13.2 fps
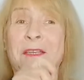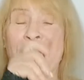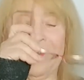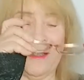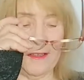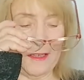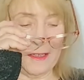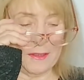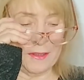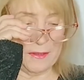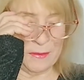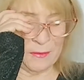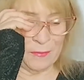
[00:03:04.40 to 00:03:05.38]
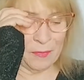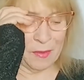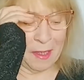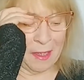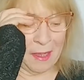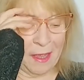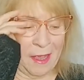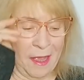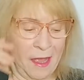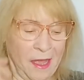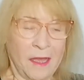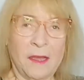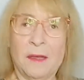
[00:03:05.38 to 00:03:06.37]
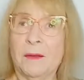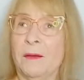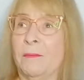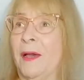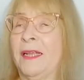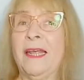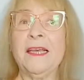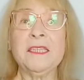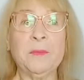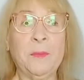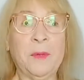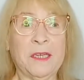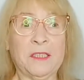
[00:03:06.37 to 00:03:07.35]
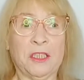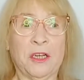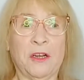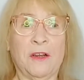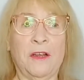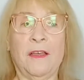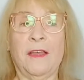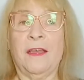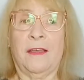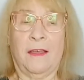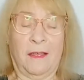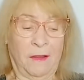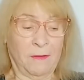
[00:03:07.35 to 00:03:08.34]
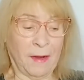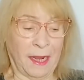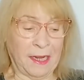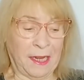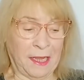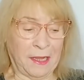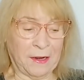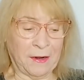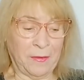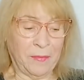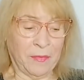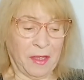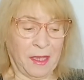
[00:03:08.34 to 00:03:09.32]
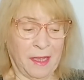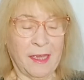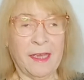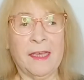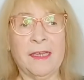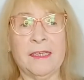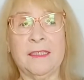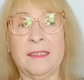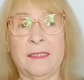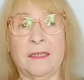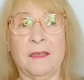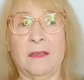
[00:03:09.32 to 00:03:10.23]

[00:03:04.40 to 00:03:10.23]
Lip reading: good looking too. My next picture right here is